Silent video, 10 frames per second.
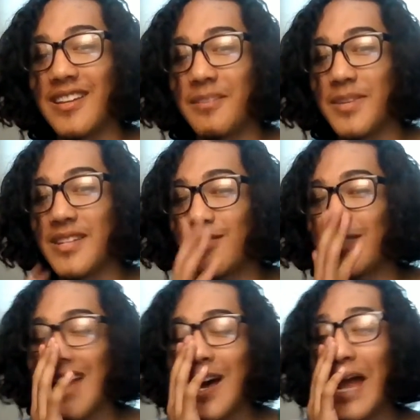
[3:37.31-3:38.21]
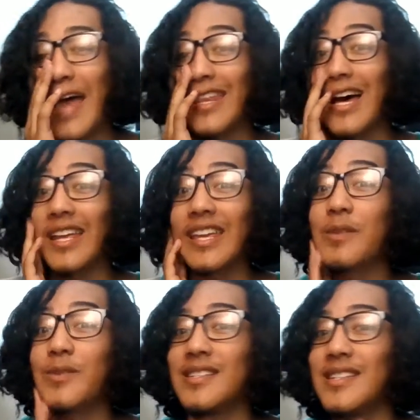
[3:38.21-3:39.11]
Abisu Town, I thought he
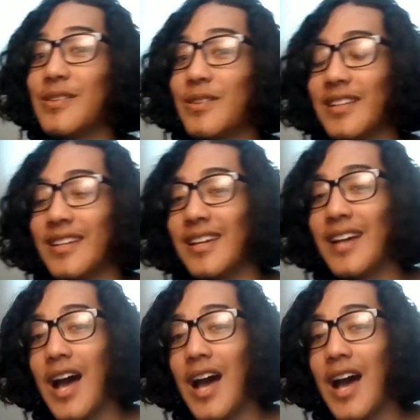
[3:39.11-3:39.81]
was secretly